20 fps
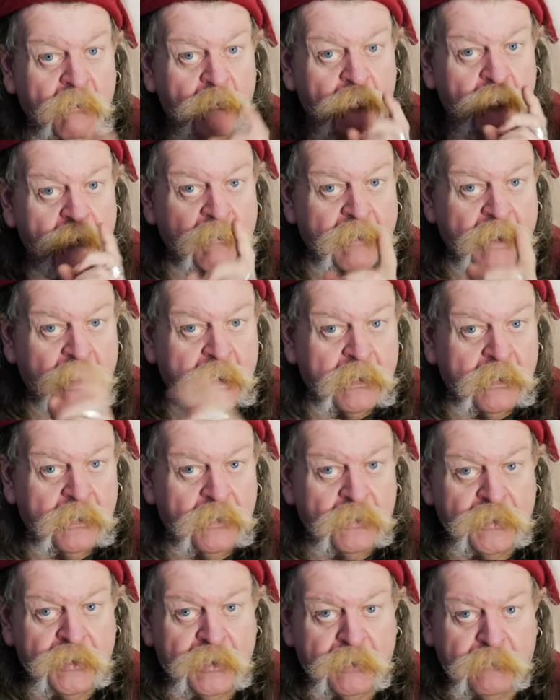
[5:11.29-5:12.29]
We rely
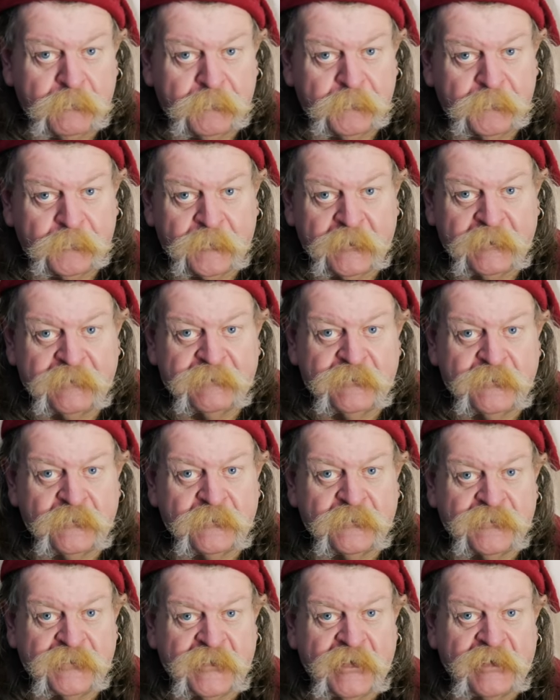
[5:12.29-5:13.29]
on you. It's
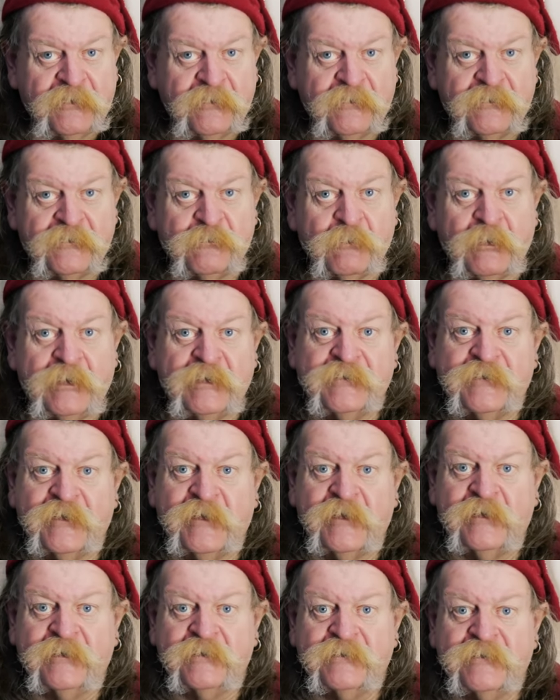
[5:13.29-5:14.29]
your channel as well as
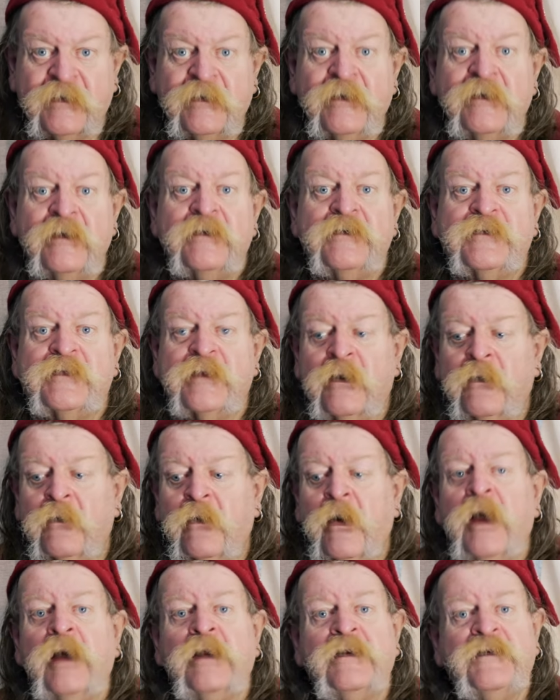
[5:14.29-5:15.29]
ours. So,
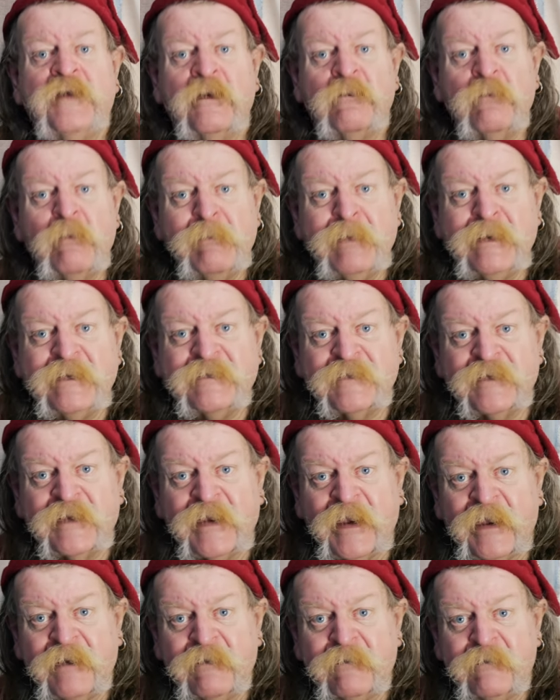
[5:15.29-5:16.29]
till we meet
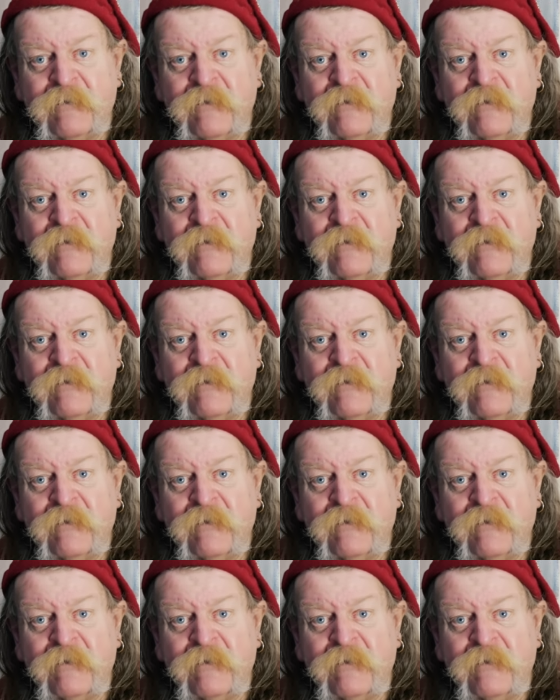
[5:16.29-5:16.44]
again,